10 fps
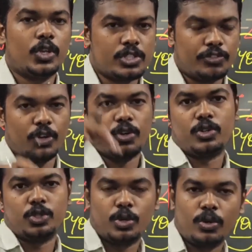huge
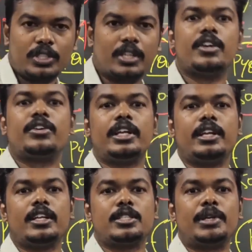furor throughout the
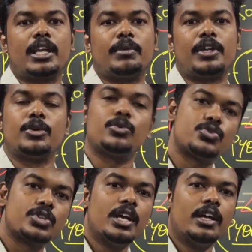country, it has become a
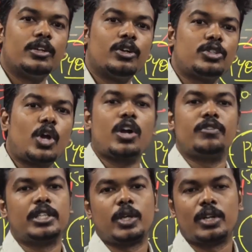huge
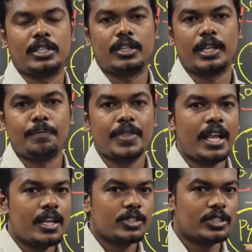talk of the town at that time.
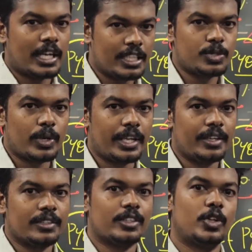So that is
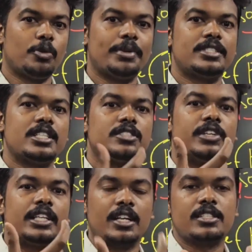why the UPSC is
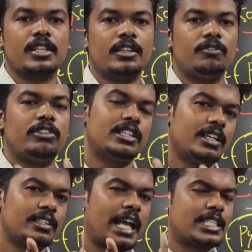very concerned whether
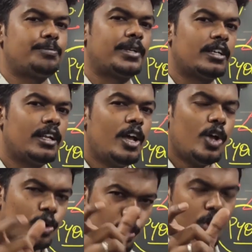the
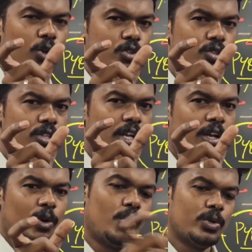aspirant knows
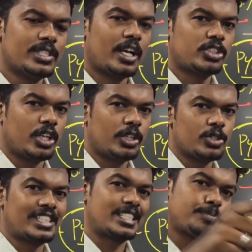who is the authority
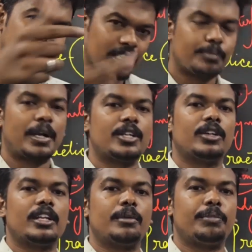to suspend that
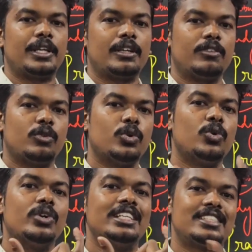particular MP, who